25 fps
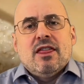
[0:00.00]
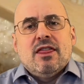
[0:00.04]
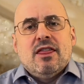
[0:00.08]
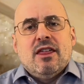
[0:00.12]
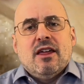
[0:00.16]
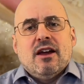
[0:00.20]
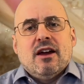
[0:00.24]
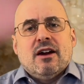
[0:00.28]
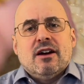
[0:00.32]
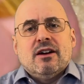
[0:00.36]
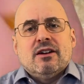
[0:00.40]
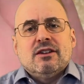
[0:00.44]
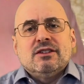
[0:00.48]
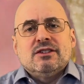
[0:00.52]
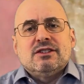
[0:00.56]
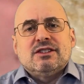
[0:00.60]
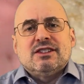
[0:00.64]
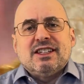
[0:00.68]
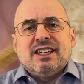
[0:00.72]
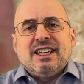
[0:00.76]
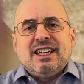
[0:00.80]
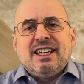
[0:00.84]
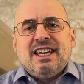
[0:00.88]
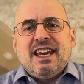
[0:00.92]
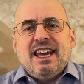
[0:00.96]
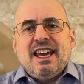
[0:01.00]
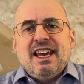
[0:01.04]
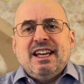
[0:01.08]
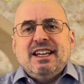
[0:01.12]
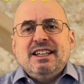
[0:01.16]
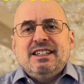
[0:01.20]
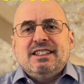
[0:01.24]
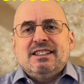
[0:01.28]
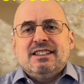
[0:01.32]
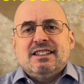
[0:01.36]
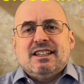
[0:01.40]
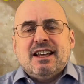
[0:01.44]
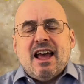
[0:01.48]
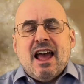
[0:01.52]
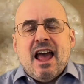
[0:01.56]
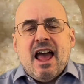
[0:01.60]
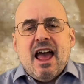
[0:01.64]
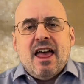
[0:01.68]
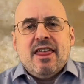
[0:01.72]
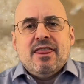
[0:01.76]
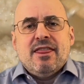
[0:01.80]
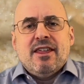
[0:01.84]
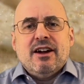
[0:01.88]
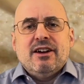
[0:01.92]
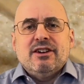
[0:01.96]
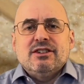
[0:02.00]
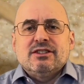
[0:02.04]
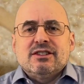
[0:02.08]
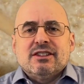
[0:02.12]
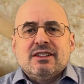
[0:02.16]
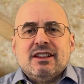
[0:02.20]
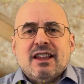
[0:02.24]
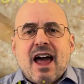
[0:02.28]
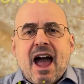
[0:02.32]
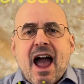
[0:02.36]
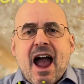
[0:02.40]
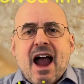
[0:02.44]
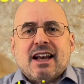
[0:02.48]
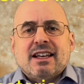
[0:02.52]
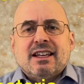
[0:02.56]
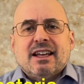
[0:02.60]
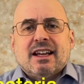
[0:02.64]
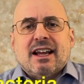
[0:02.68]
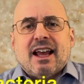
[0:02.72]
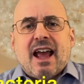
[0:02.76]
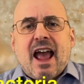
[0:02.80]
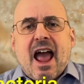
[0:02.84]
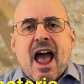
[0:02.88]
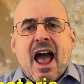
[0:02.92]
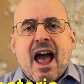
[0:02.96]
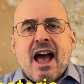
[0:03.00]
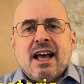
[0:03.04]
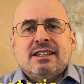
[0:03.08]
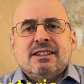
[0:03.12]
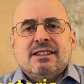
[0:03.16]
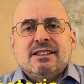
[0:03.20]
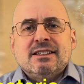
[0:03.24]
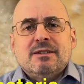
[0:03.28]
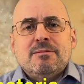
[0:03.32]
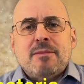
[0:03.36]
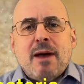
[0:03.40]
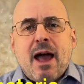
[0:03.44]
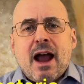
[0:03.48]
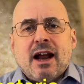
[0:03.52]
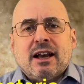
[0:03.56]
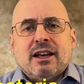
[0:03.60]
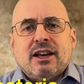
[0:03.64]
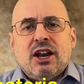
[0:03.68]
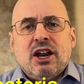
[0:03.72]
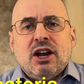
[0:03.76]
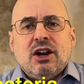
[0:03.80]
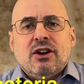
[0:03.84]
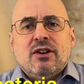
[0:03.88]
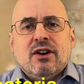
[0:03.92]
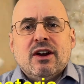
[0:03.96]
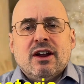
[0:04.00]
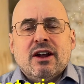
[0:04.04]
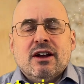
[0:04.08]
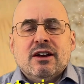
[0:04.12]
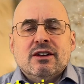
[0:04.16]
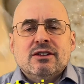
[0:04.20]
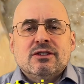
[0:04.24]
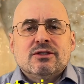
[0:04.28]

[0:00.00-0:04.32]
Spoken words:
there's yeast, and there's lactic acid bacteria.